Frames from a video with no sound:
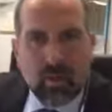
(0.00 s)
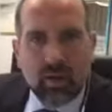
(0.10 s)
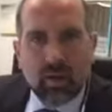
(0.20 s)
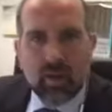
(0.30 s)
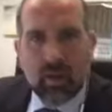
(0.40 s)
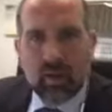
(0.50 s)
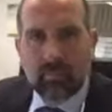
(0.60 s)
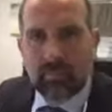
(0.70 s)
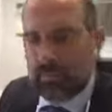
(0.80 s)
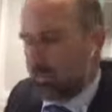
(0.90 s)
I'll
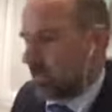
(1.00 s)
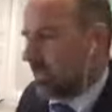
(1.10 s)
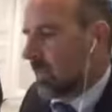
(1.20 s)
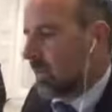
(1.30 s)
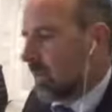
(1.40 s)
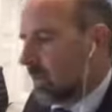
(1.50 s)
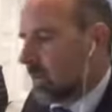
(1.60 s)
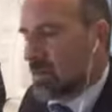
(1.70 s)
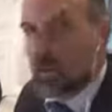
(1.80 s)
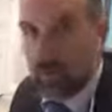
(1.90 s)

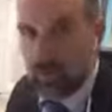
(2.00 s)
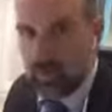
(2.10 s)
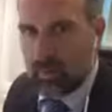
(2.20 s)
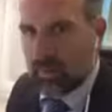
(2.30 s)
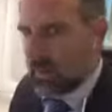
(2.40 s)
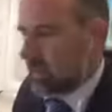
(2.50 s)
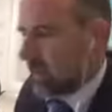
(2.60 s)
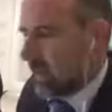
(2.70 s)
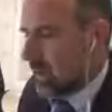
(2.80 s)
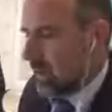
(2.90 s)
go get back to you,
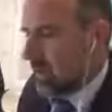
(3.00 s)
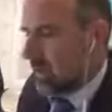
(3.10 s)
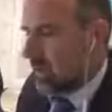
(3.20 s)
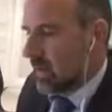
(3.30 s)
Kate, in a minute.